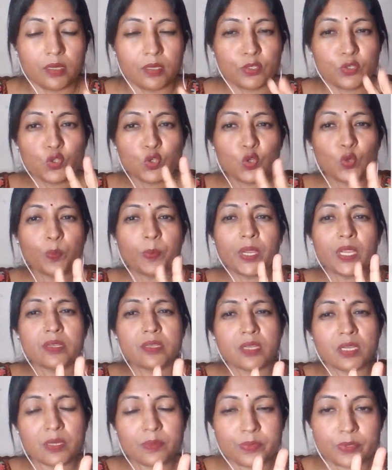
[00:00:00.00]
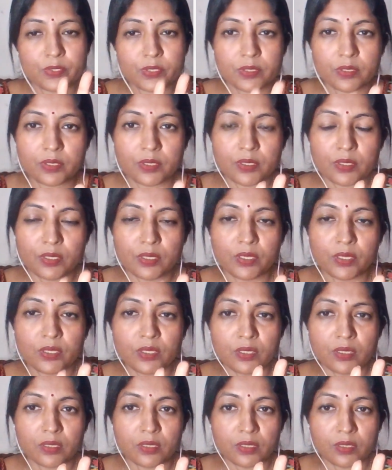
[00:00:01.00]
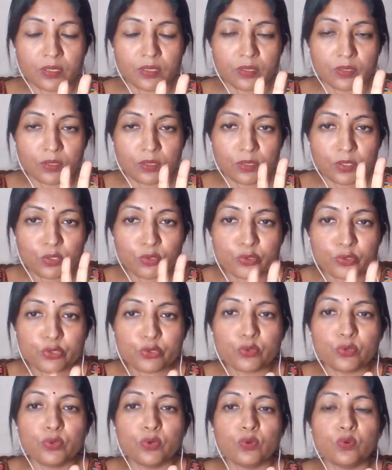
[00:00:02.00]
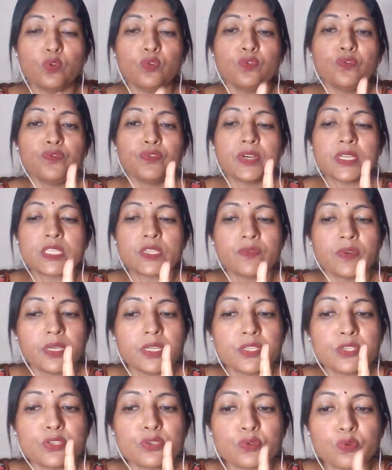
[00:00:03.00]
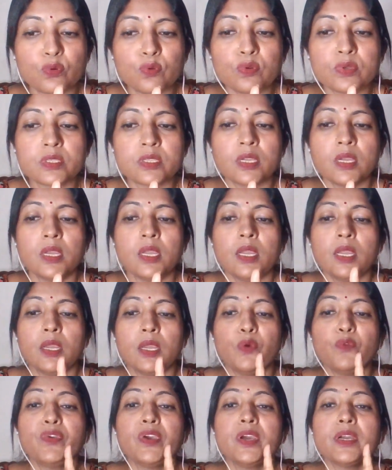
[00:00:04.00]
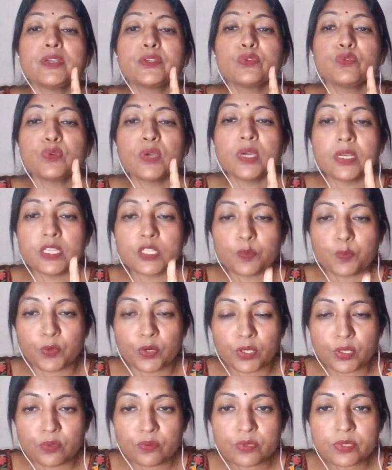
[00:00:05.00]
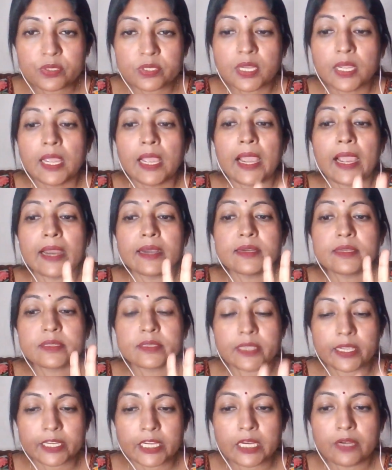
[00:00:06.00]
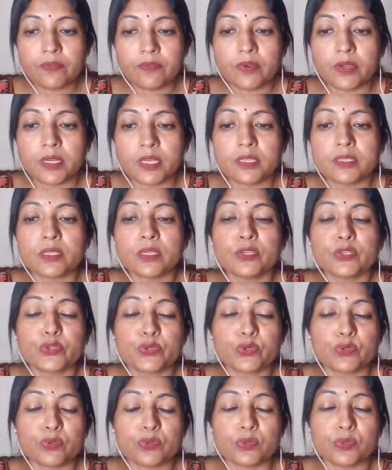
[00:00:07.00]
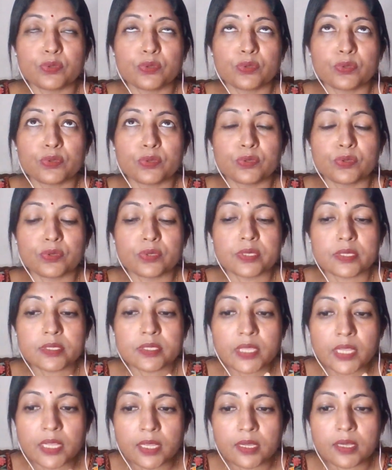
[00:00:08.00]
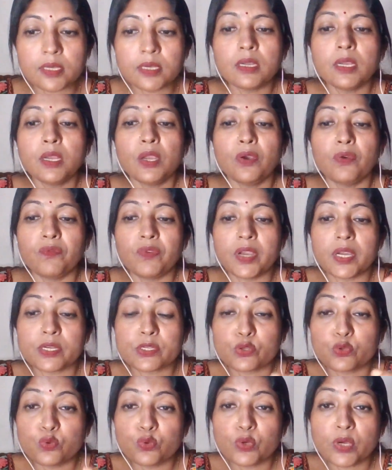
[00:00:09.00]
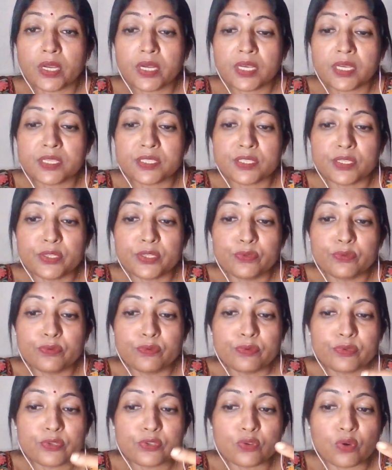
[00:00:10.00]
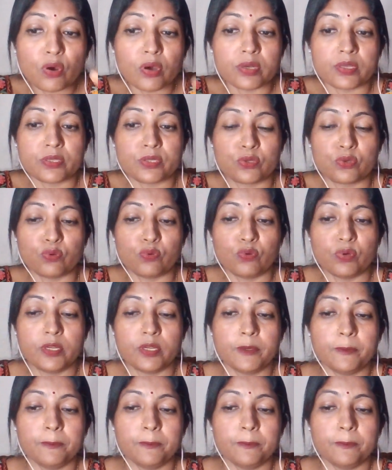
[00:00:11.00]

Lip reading: Two main terms you should know. First one is source, where sugar is produced, and second one is sink, where sugar is used or stored.